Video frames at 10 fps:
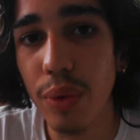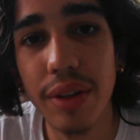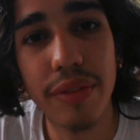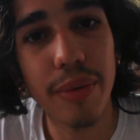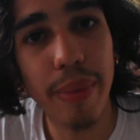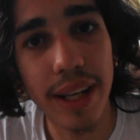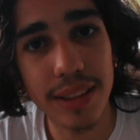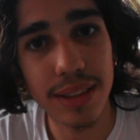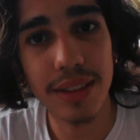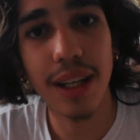one of the
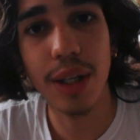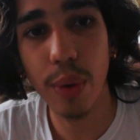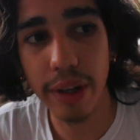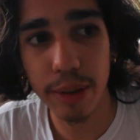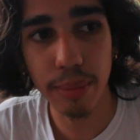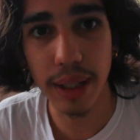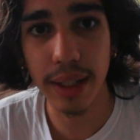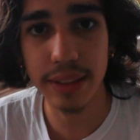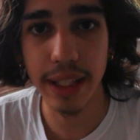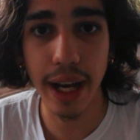best aquarium
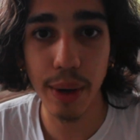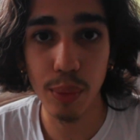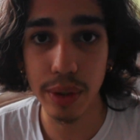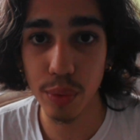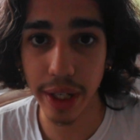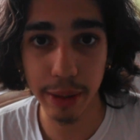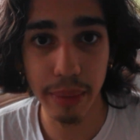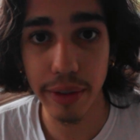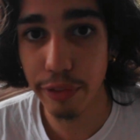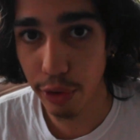plants I would
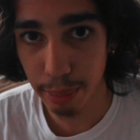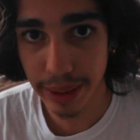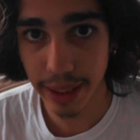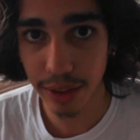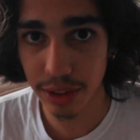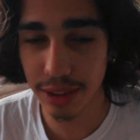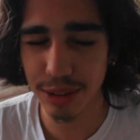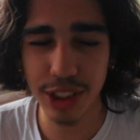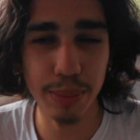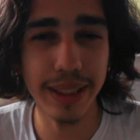recommend for beginners,
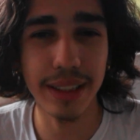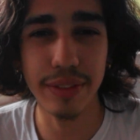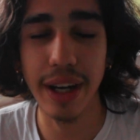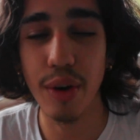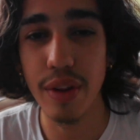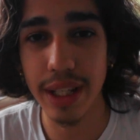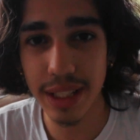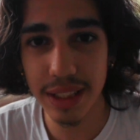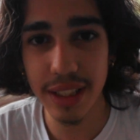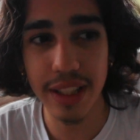just because of how
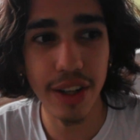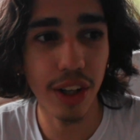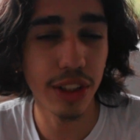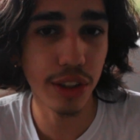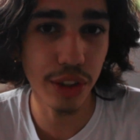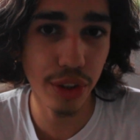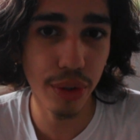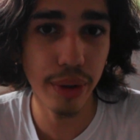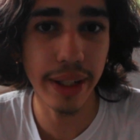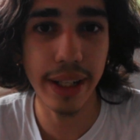easy they are to
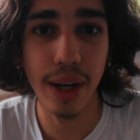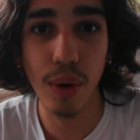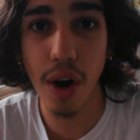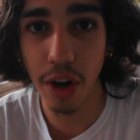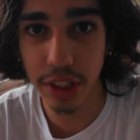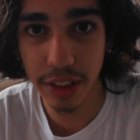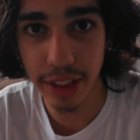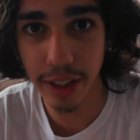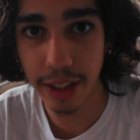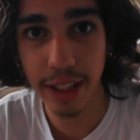grow and how hardy
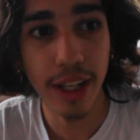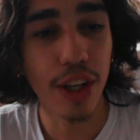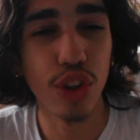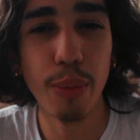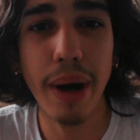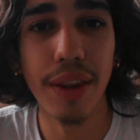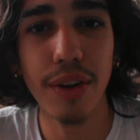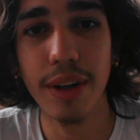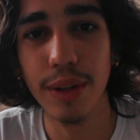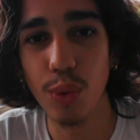they are. No
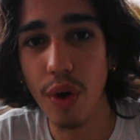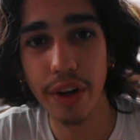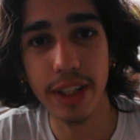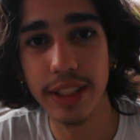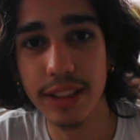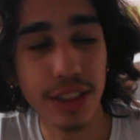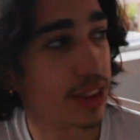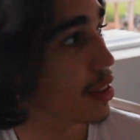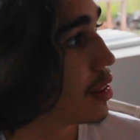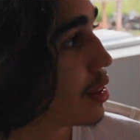matter the water conditions,